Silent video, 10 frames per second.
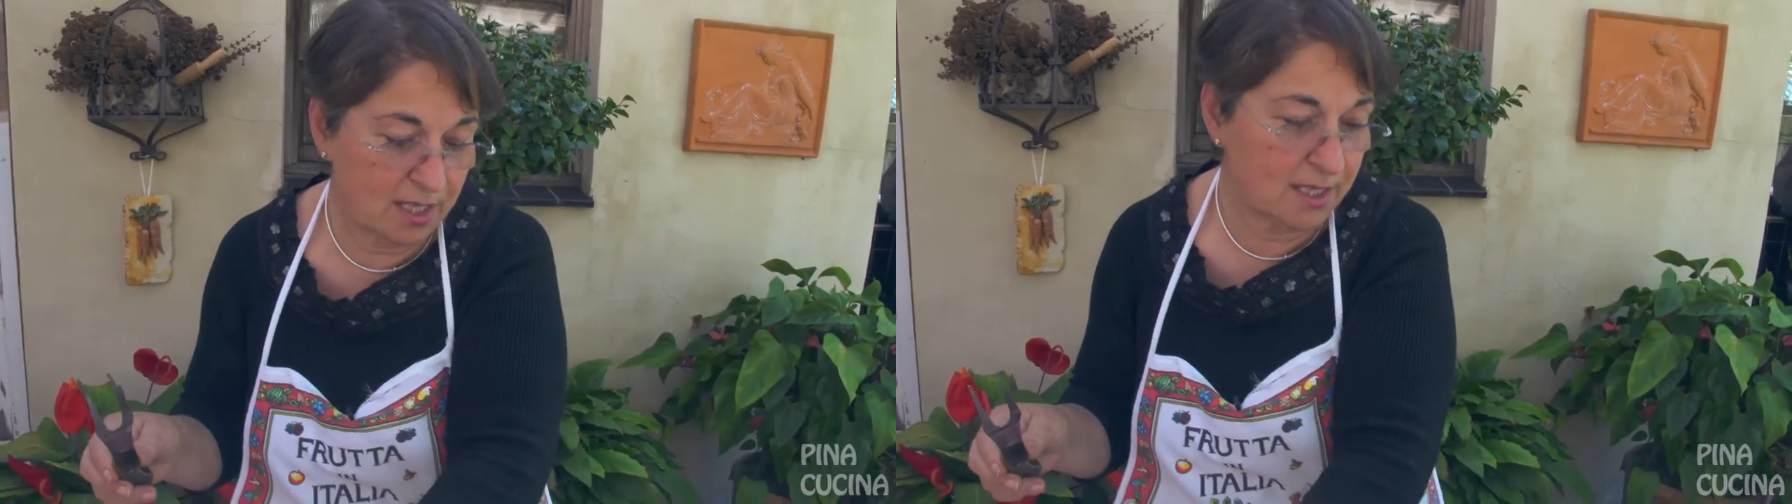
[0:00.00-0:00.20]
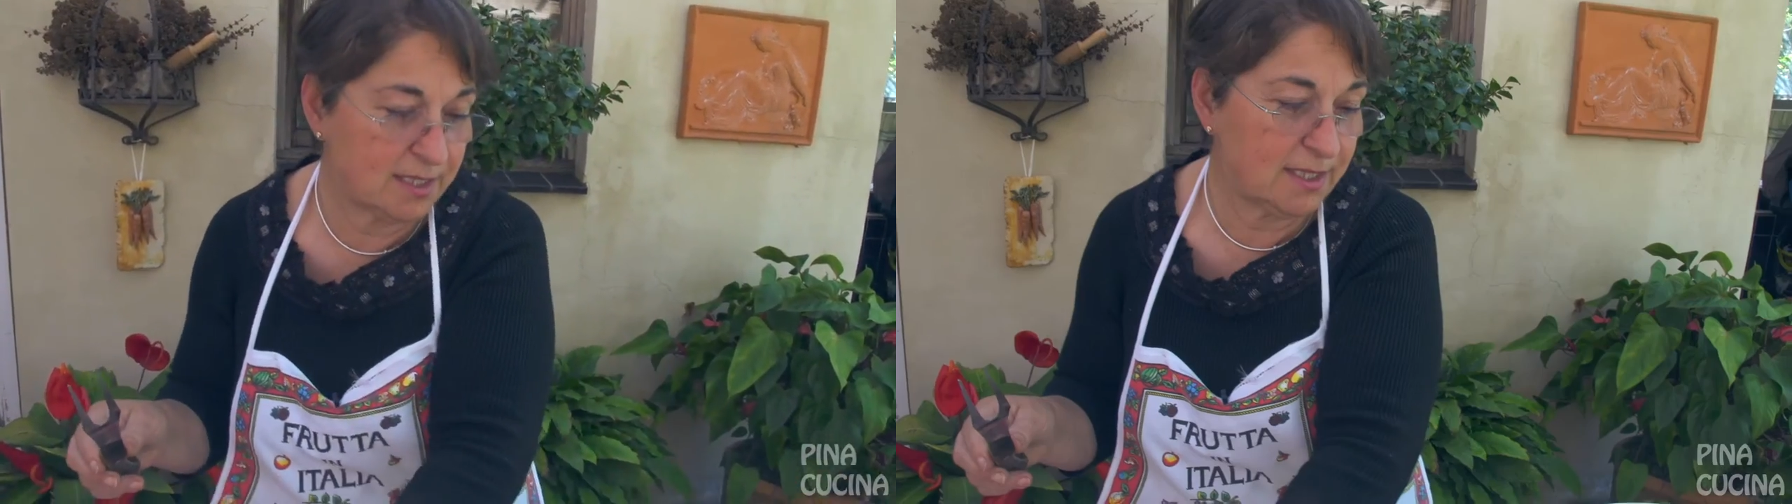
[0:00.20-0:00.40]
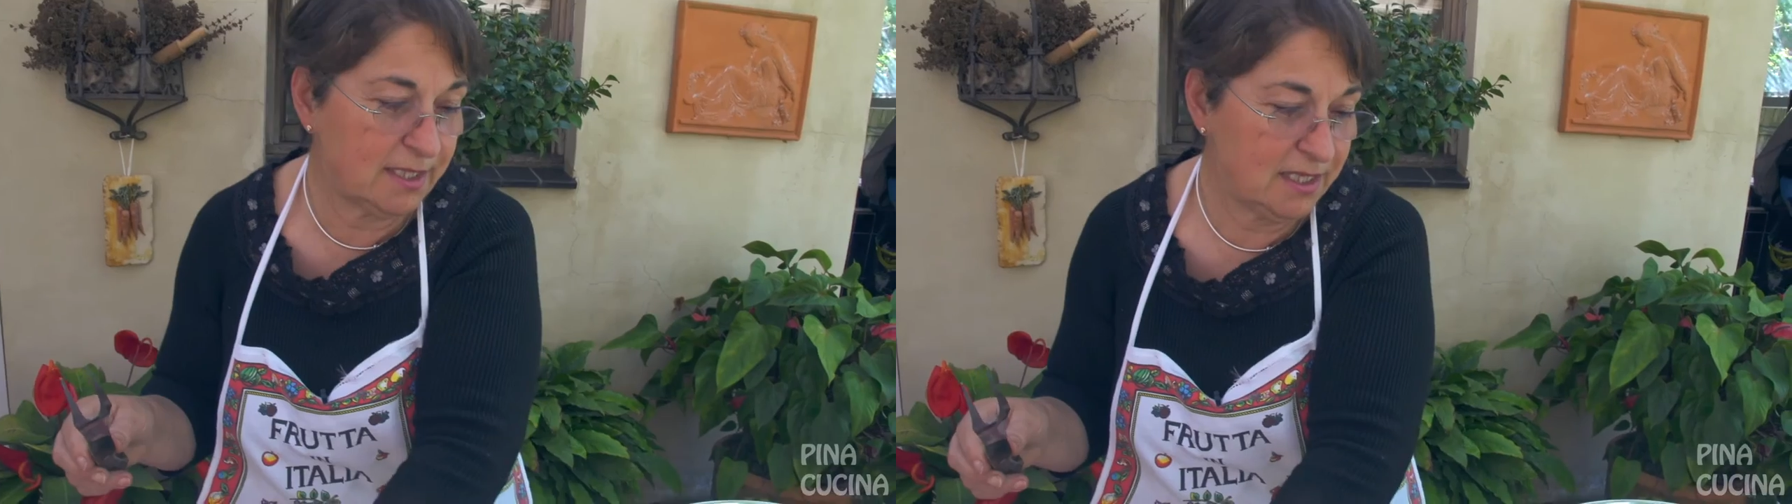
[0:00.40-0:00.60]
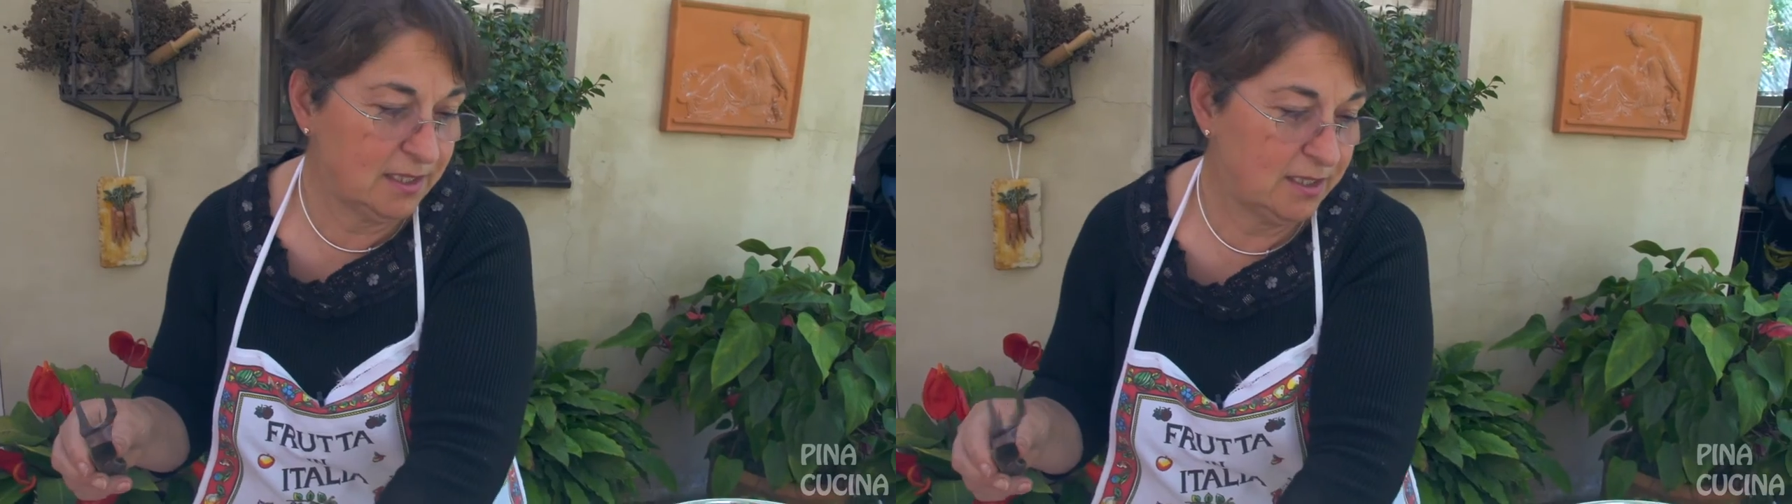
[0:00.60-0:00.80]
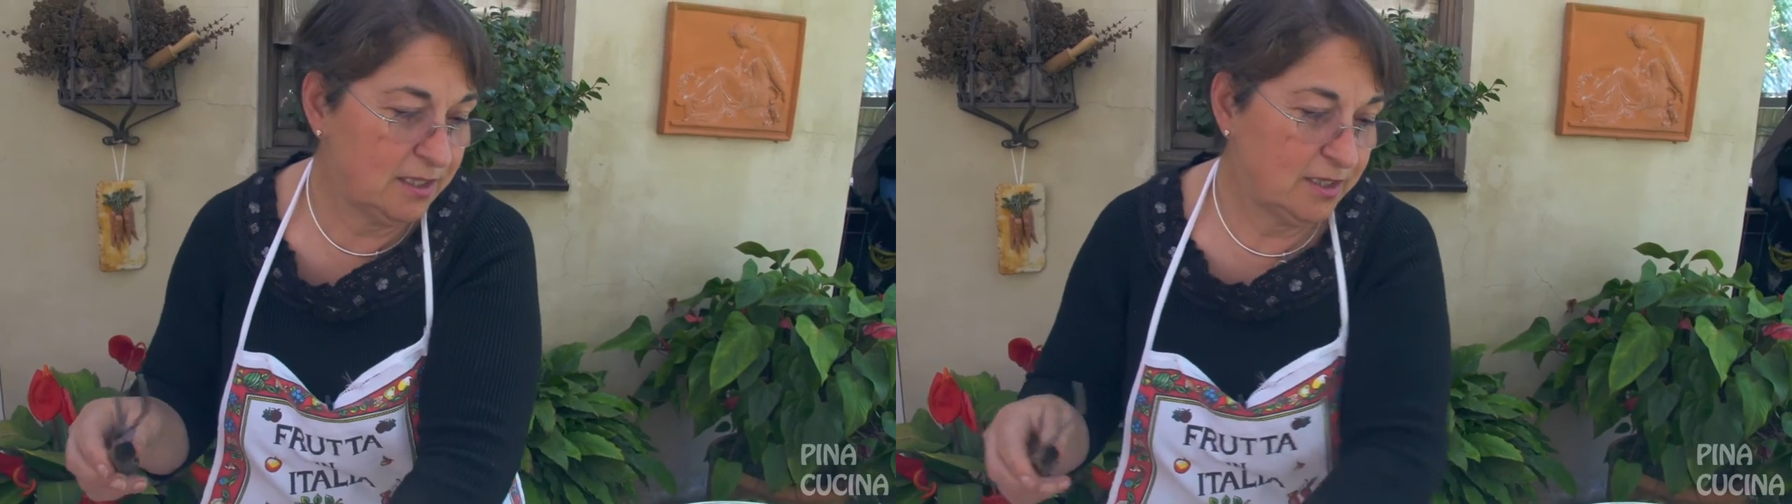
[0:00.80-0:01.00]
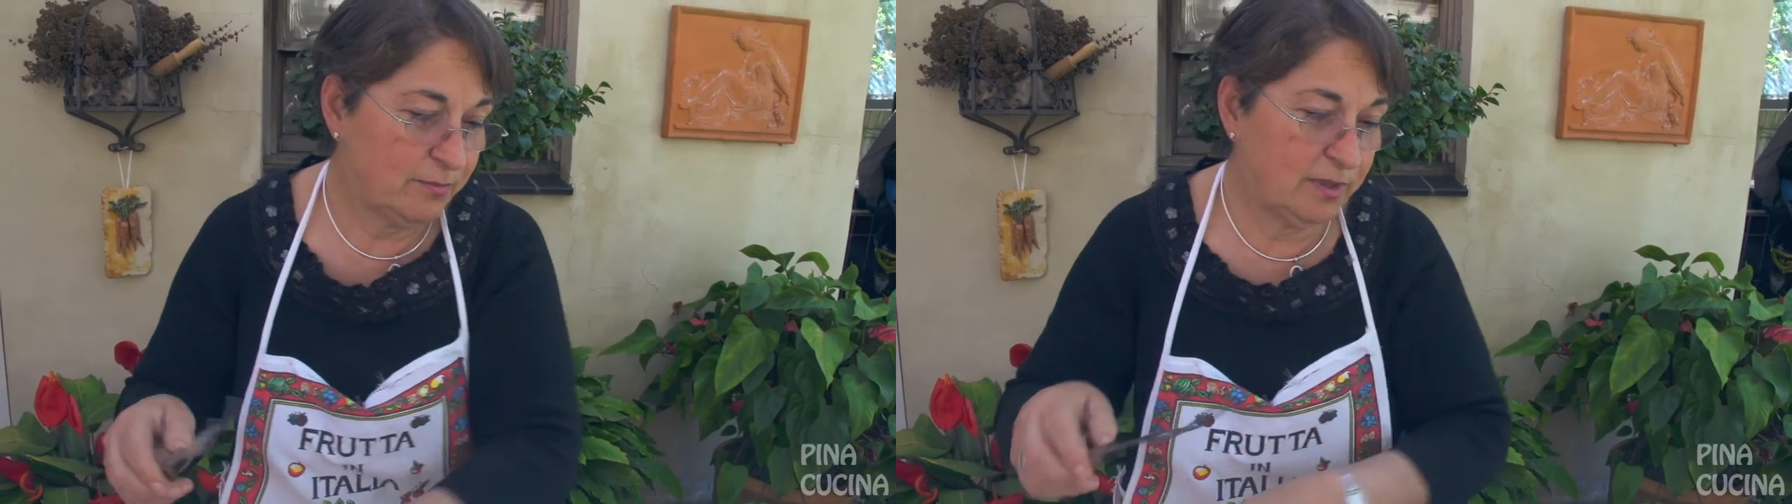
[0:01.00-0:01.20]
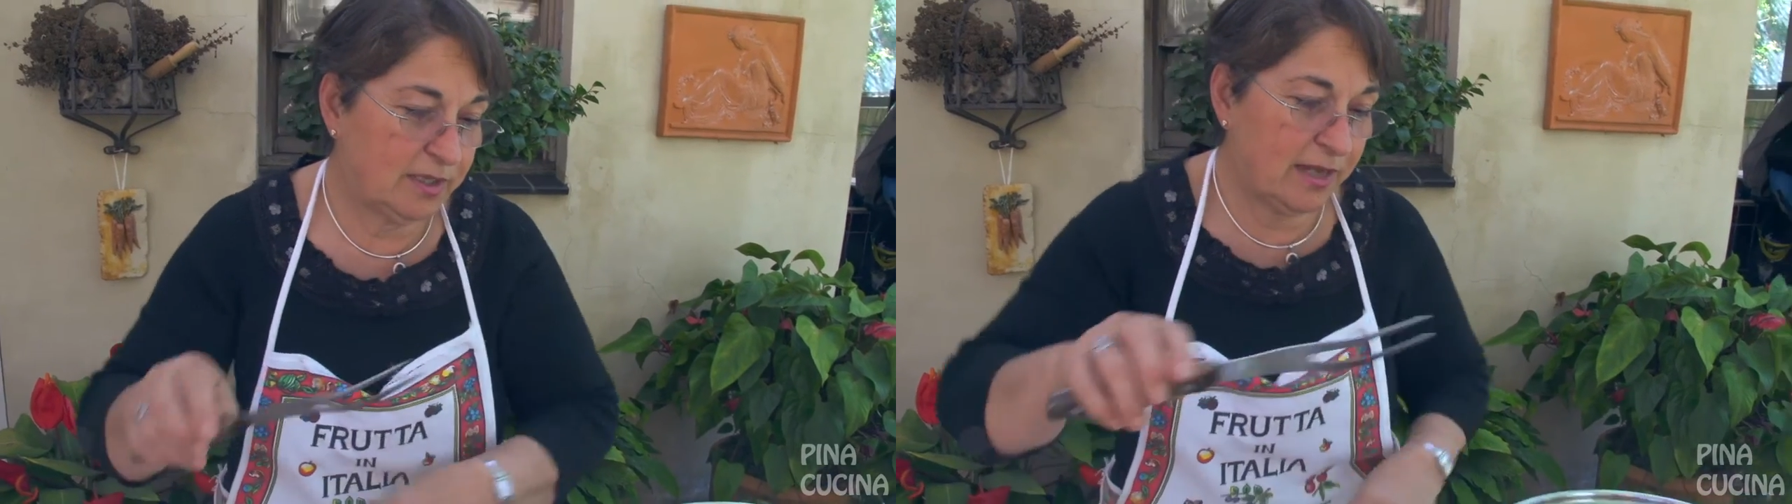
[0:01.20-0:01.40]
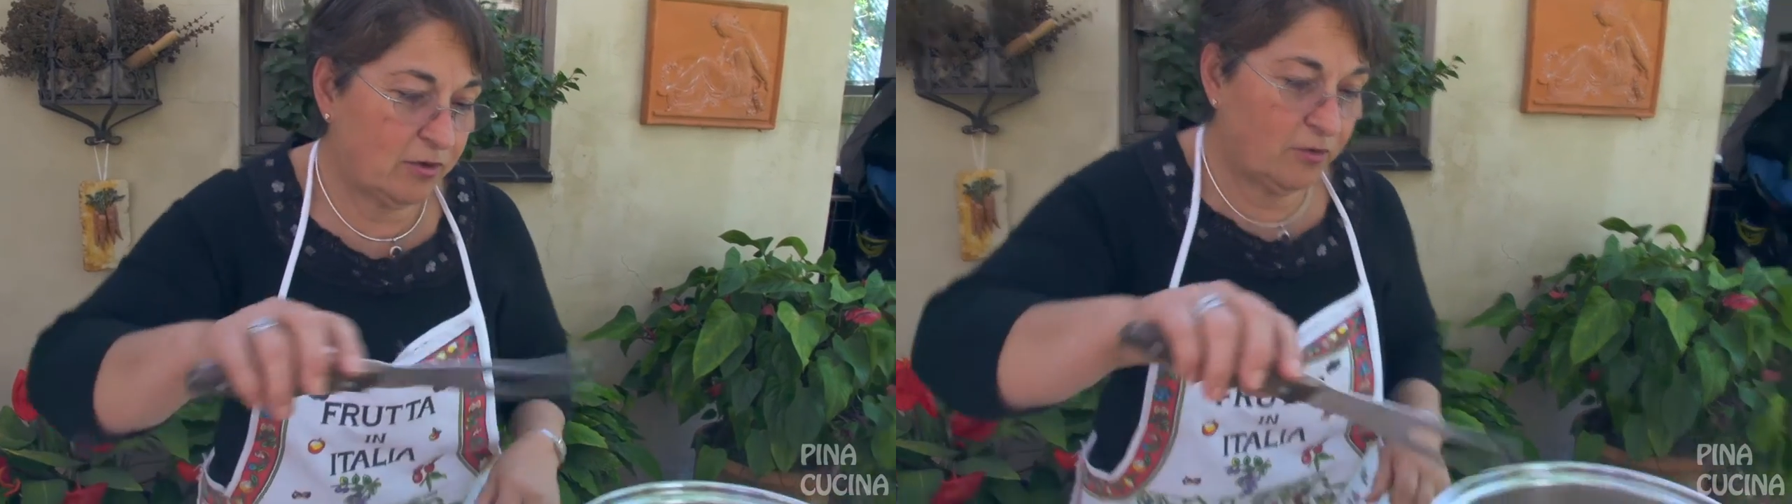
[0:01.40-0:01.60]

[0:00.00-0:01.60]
nicely. We'll take